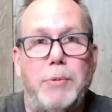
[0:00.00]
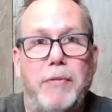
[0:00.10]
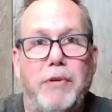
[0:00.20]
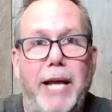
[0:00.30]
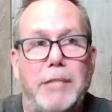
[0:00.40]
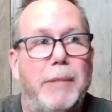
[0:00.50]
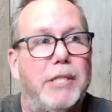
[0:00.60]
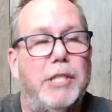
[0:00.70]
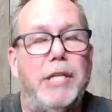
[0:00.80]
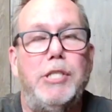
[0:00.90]
this one for last
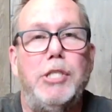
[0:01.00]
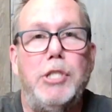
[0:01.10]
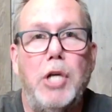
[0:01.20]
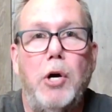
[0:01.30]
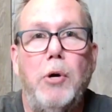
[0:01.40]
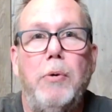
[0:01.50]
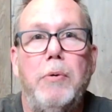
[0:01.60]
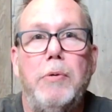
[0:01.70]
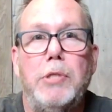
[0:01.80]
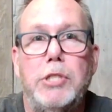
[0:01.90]
because it is
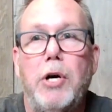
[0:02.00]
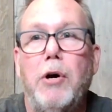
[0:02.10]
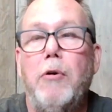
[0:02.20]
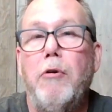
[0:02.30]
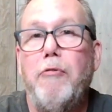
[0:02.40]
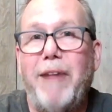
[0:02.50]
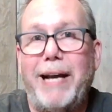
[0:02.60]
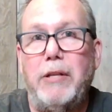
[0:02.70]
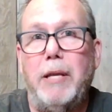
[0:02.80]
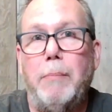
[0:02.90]
so, so
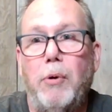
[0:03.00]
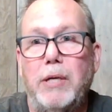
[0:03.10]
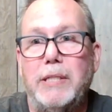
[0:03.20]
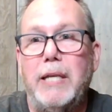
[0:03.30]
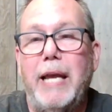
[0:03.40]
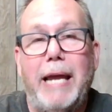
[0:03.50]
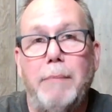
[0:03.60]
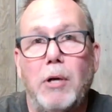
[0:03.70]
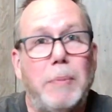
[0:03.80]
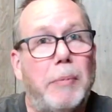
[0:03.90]
vitally important.
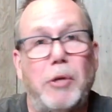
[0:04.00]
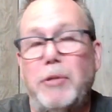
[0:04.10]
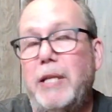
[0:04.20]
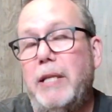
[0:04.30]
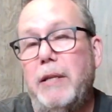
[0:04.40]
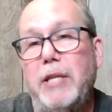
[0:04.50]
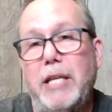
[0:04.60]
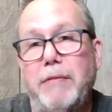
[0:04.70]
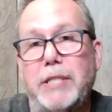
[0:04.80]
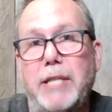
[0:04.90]
And most people don't think,
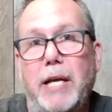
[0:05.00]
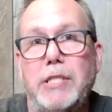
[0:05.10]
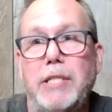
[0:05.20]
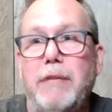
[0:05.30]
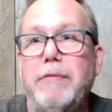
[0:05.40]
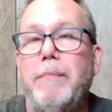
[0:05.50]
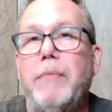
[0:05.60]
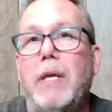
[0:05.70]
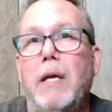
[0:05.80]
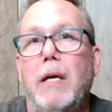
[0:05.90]
think of this kind of stuff.
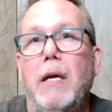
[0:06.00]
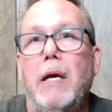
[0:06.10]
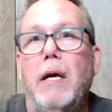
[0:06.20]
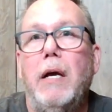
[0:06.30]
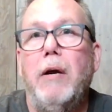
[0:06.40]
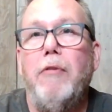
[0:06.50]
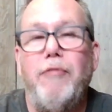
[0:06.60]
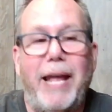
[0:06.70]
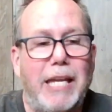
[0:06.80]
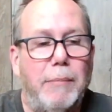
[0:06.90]

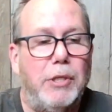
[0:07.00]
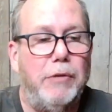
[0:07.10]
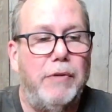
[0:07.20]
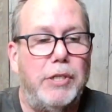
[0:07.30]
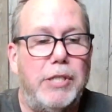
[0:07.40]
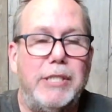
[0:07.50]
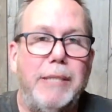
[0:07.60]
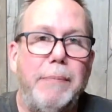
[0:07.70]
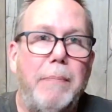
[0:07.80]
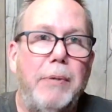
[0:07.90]
Flanking maneuvers are
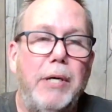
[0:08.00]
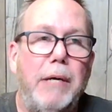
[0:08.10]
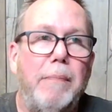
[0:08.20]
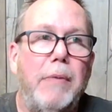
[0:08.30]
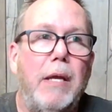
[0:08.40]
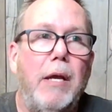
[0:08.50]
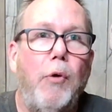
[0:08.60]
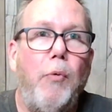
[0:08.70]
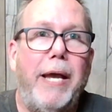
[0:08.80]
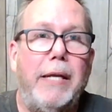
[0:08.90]
simply put
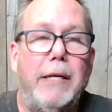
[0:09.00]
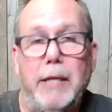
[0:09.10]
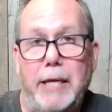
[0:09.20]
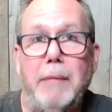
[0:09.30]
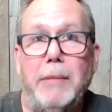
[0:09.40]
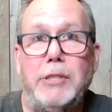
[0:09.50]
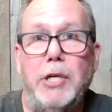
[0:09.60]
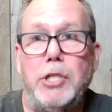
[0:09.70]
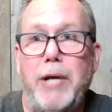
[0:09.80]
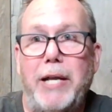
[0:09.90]
when, like in a
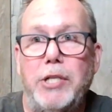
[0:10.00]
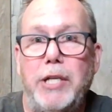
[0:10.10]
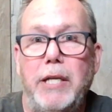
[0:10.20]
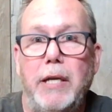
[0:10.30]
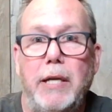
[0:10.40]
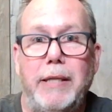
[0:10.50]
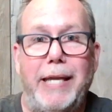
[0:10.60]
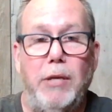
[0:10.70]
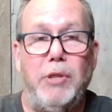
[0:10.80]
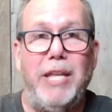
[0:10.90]
military strategy,
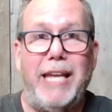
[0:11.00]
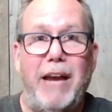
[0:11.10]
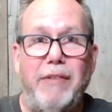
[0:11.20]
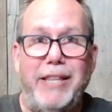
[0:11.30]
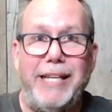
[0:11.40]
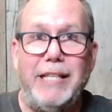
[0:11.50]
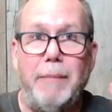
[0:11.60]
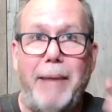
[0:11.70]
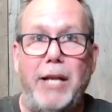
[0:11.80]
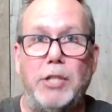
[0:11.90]
that you think everything,
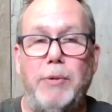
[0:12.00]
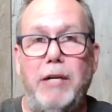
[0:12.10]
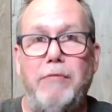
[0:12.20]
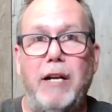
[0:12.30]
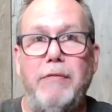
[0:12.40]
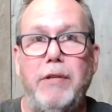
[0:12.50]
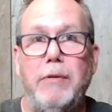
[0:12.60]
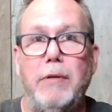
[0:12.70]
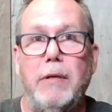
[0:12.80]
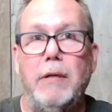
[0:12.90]
the battle's right in front of
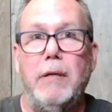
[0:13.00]
you,